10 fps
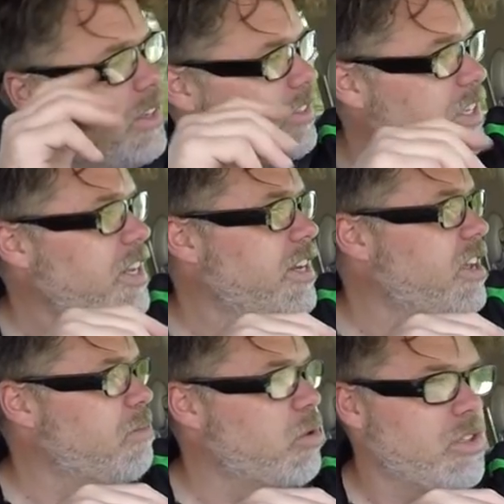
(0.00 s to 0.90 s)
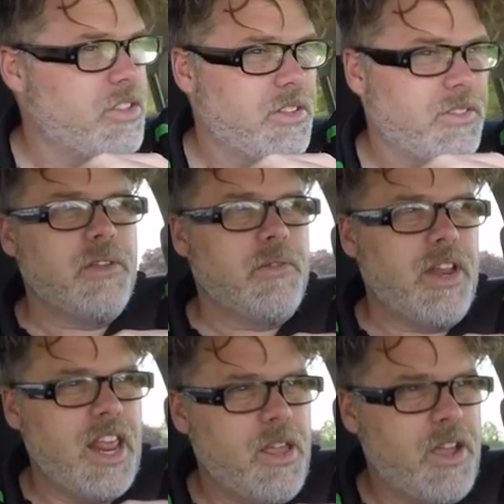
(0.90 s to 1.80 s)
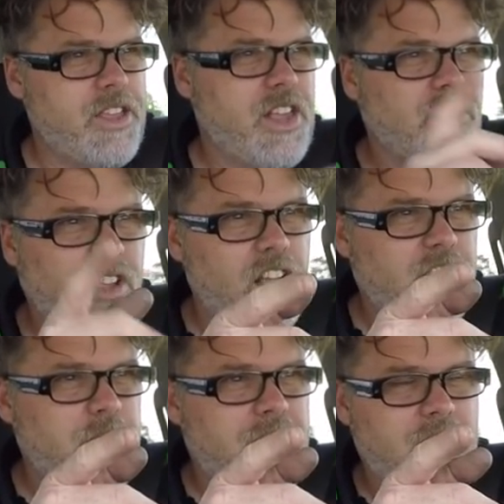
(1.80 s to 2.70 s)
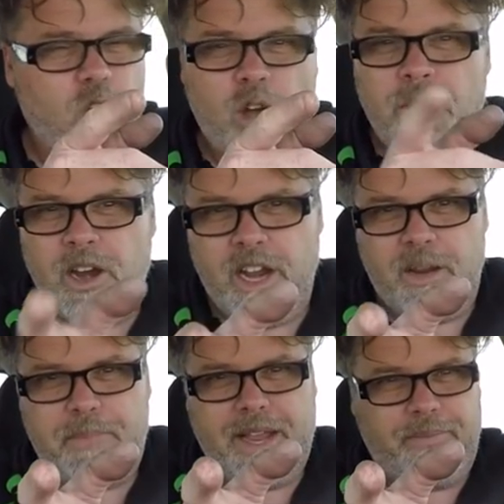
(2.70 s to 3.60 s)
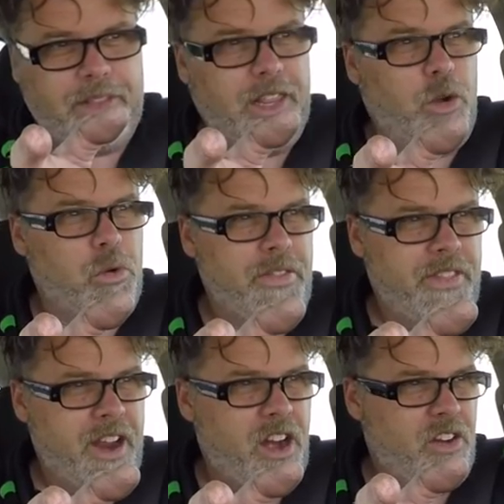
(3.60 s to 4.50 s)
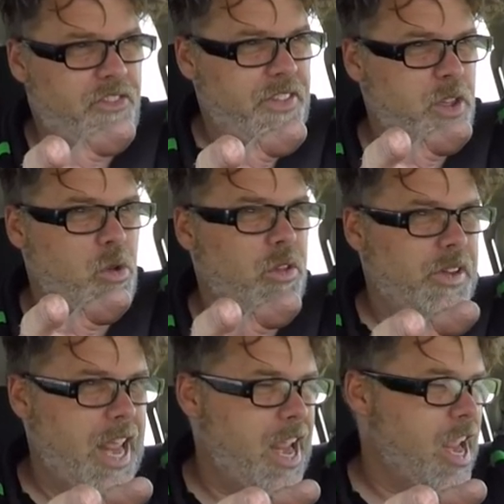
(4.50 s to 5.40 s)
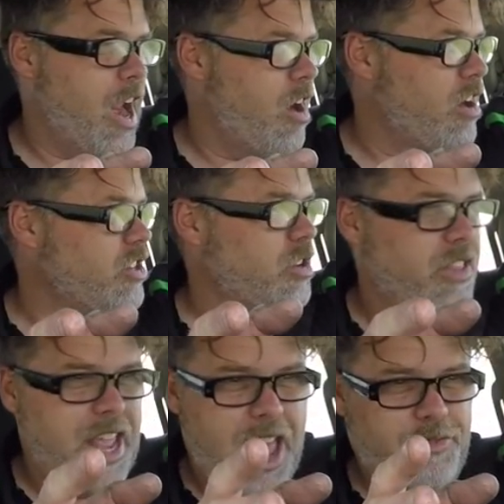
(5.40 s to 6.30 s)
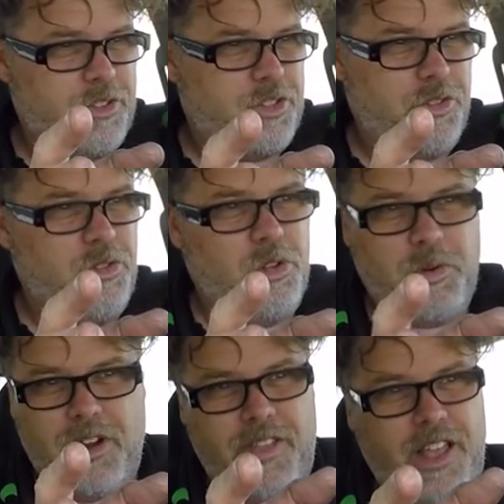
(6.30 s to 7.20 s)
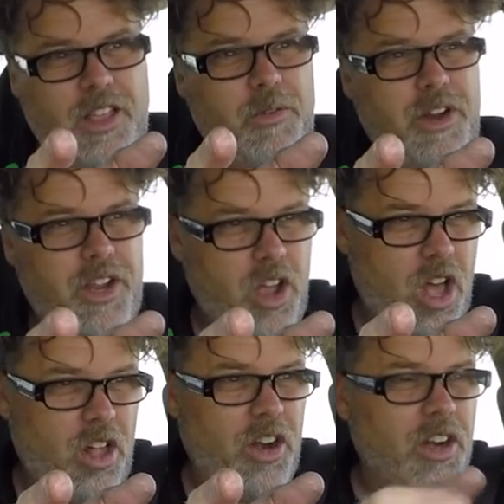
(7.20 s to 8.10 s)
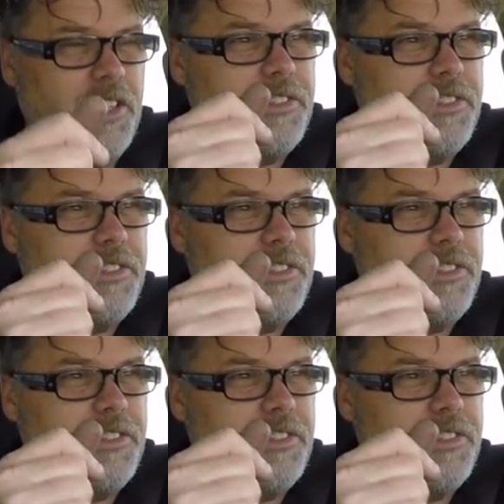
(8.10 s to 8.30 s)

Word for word: It's gotta get done, boys. But anyways, I'll talk to you when I get home here. I gotta pick up the little one there from the old day carriage or the after school or whatever the hell you want to call her.